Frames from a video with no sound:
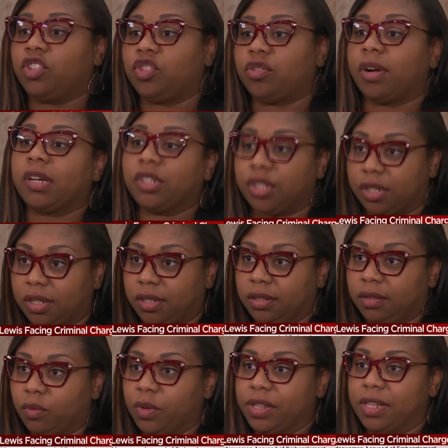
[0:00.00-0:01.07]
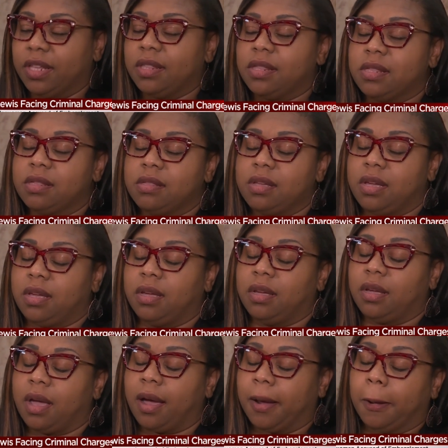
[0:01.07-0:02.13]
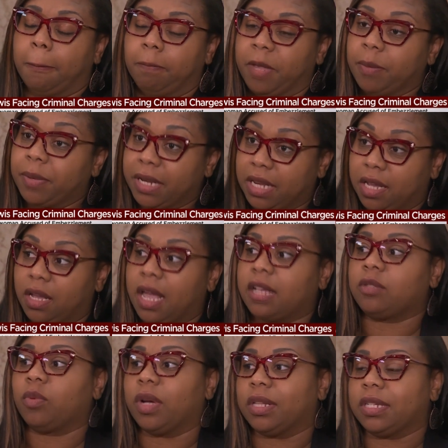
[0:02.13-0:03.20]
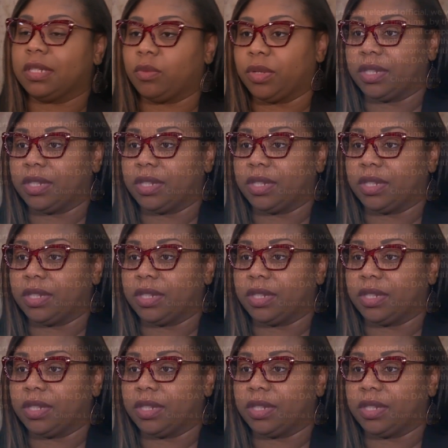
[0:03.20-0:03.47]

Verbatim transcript: as well as for car repair and tuition. In a statement, Lewis